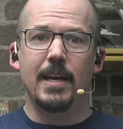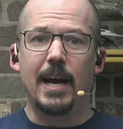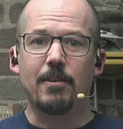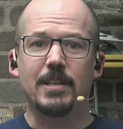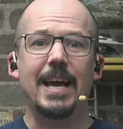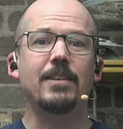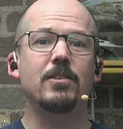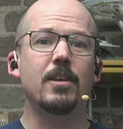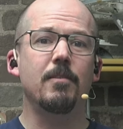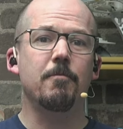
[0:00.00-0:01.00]
our
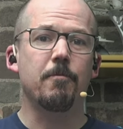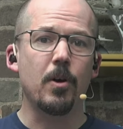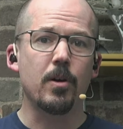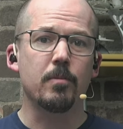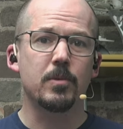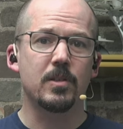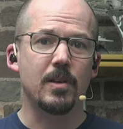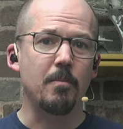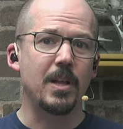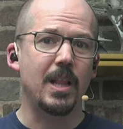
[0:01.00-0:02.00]
tests confirmed
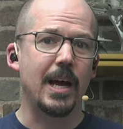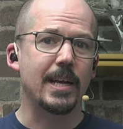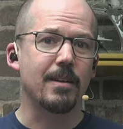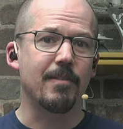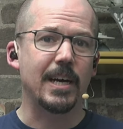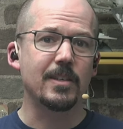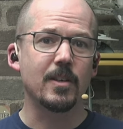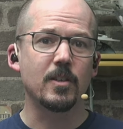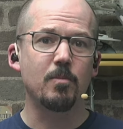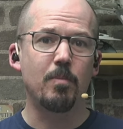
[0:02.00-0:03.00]
some client
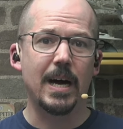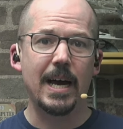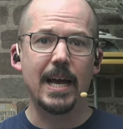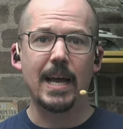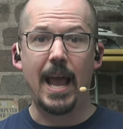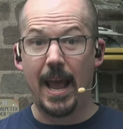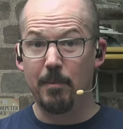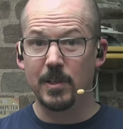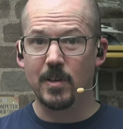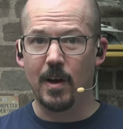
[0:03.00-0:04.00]
devices by
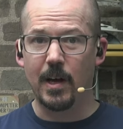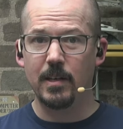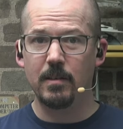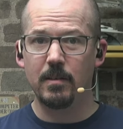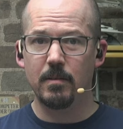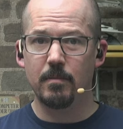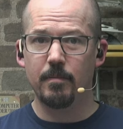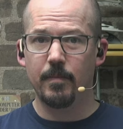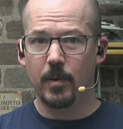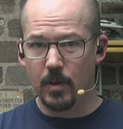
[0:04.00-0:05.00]
Amazon,
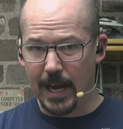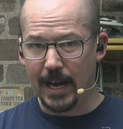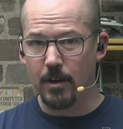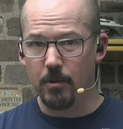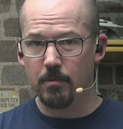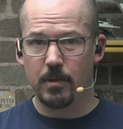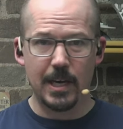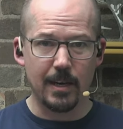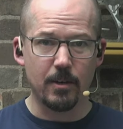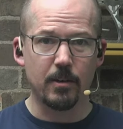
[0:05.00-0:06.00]
Echo,
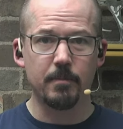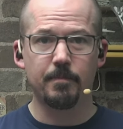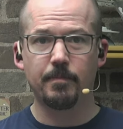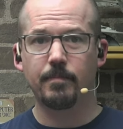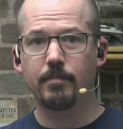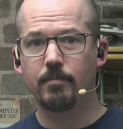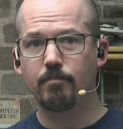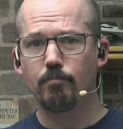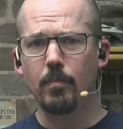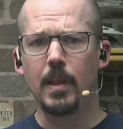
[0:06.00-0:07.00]
Kindle,
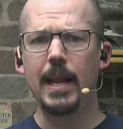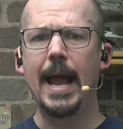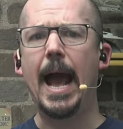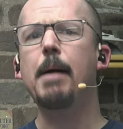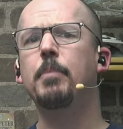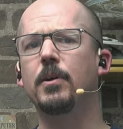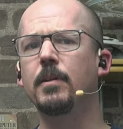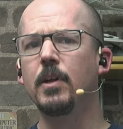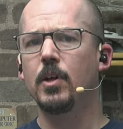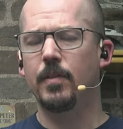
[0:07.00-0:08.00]

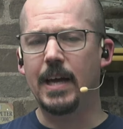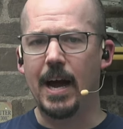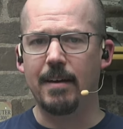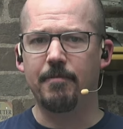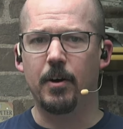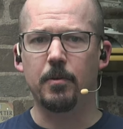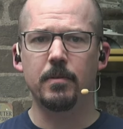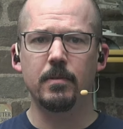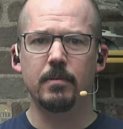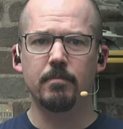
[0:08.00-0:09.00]
Apple, the iPhone,